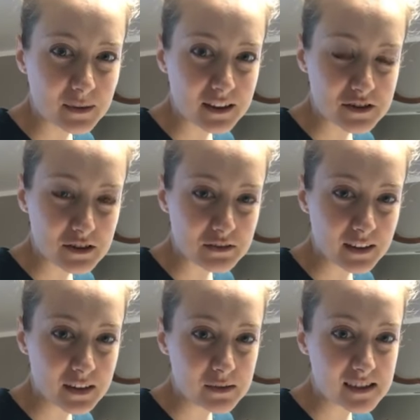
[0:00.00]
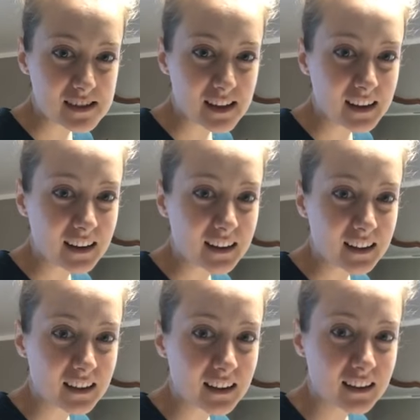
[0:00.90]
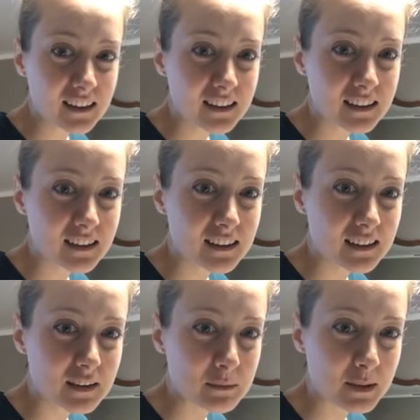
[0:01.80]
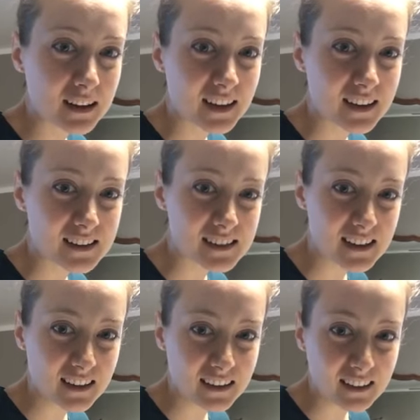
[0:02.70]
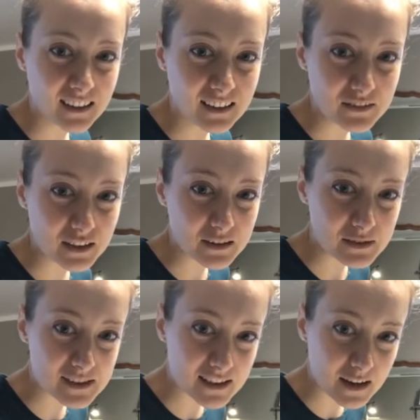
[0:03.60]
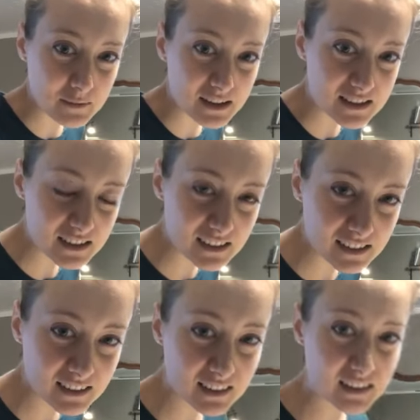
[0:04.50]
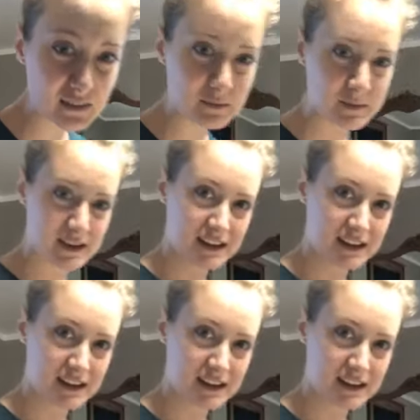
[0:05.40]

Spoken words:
Not sure if anyone's saying anything, but I can't see anything if anyone's commenting. Oh.